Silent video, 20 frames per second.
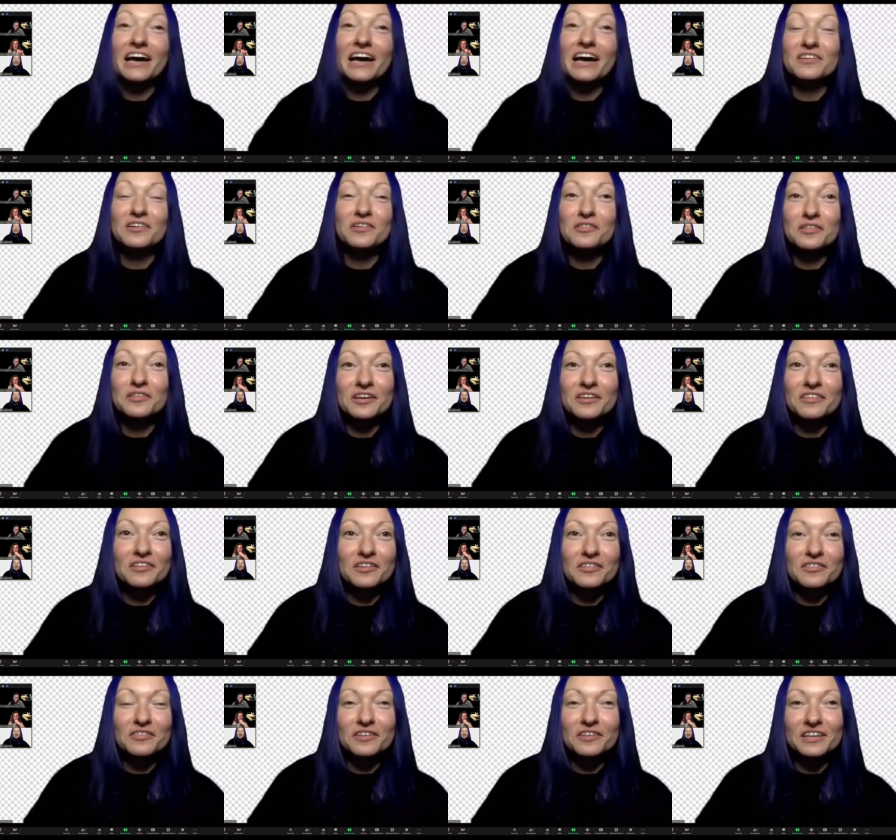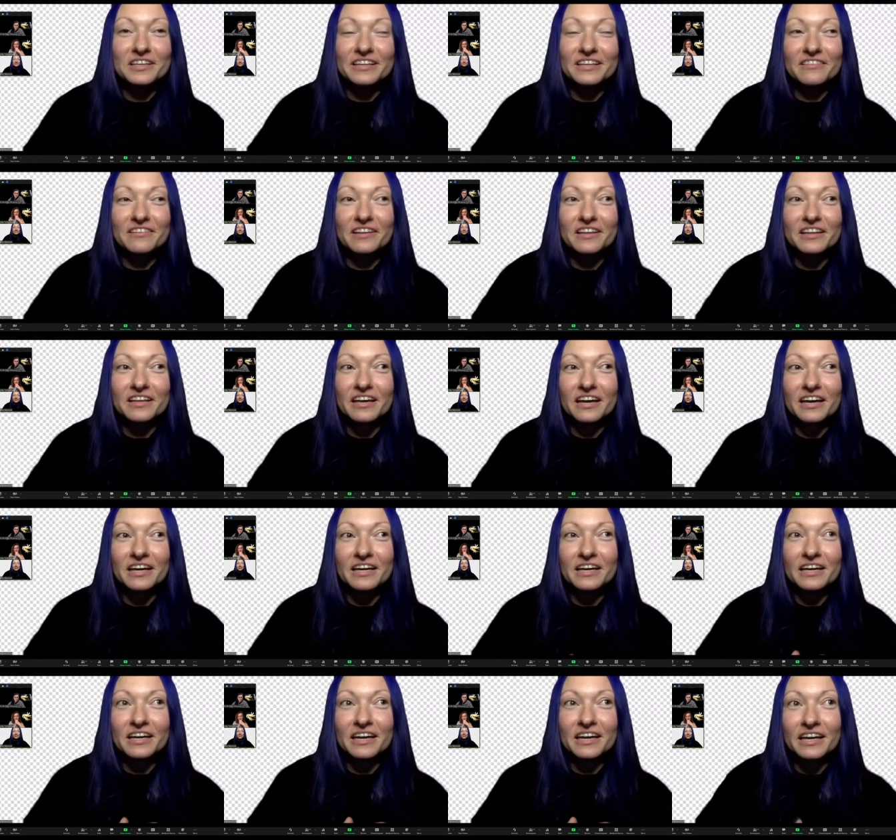don't think that
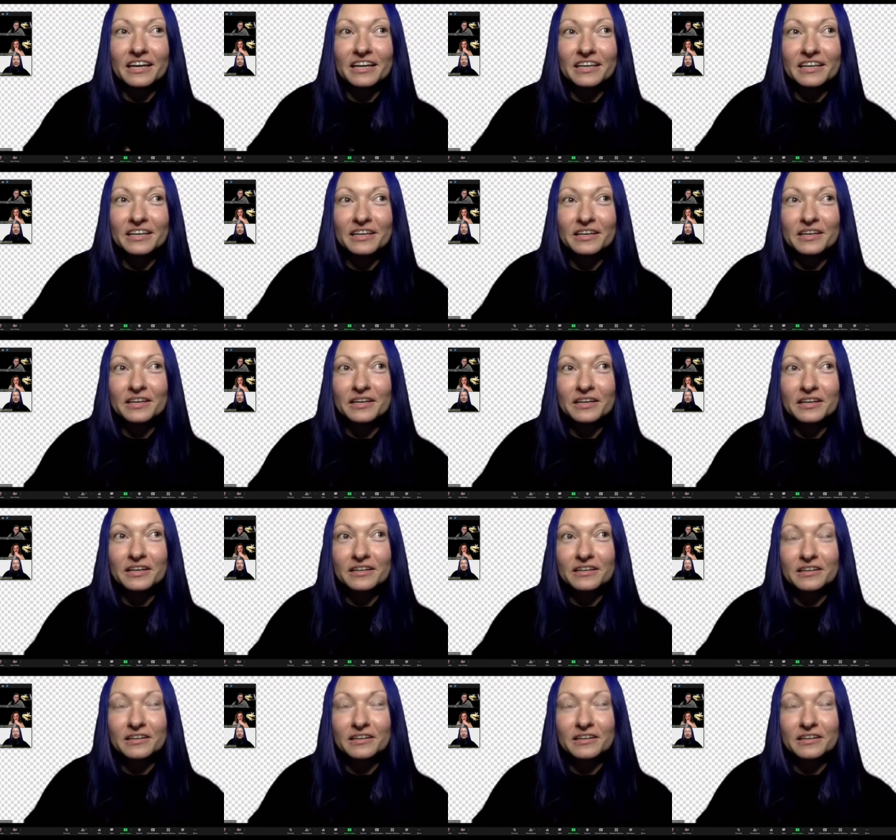I